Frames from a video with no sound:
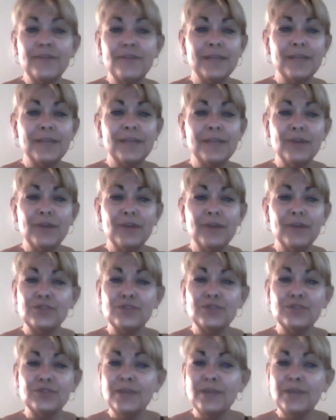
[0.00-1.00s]
about the
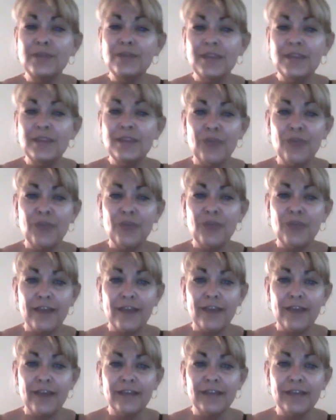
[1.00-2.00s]
dream that you
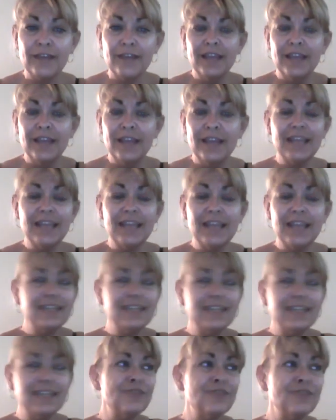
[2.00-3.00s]
have, that,
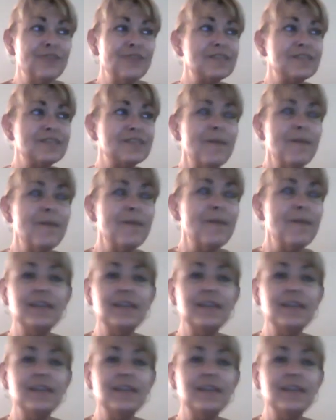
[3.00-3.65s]
you know, somebody